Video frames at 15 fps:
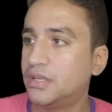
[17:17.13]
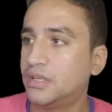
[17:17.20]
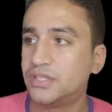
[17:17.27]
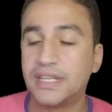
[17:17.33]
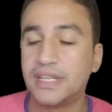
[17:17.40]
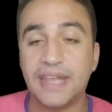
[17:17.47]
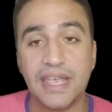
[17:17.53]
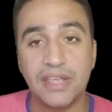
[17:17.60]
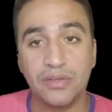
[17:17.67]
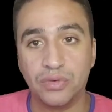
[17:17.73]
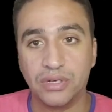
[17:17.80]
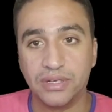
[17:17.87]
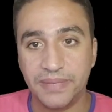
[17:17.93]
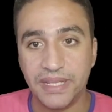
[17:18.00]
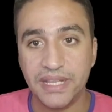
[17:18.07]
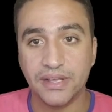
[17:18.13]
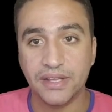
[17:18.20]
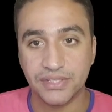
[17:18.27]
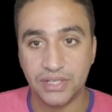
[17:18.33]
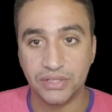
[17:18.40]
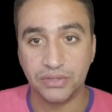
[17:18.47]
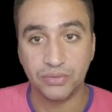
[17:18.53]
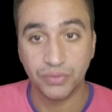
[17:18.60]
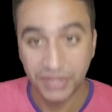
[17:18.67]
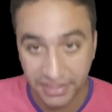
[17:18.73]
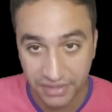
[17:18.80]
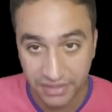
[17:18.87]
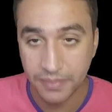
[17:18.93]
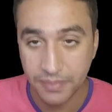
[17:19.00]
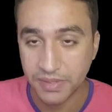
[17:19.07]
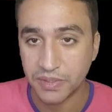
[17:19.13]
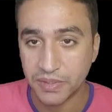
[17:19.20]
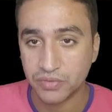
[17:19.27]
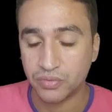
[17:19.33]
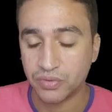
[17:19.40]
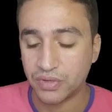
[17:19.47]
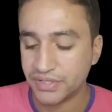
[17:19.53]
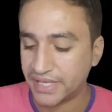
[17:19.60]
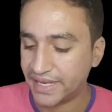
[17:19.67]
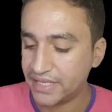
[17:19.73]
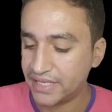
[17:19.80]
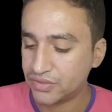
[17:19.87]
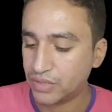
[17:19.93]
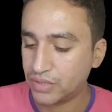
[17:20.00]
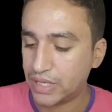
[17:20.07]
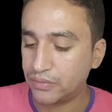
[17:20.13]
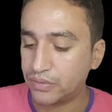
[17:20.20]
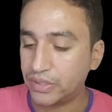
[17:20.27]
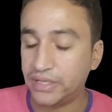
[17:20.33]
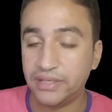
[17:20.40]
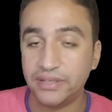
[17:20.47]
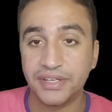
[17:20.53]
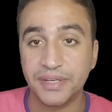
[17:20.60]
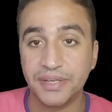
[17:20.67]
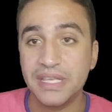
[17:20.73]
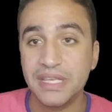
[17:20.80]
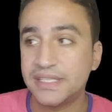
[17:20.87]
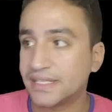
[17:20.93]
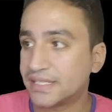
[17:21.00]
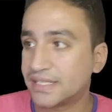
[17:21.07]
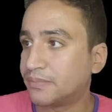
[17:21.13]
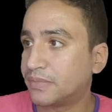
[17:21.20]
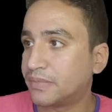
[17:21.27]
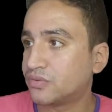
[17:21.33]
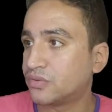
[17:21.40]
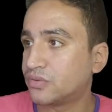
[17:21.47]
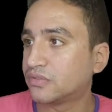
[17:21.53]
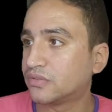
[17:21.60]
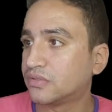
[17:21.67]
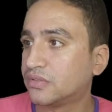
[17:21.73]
Then I will be asked to retype the password once again. So I will repeat the same password.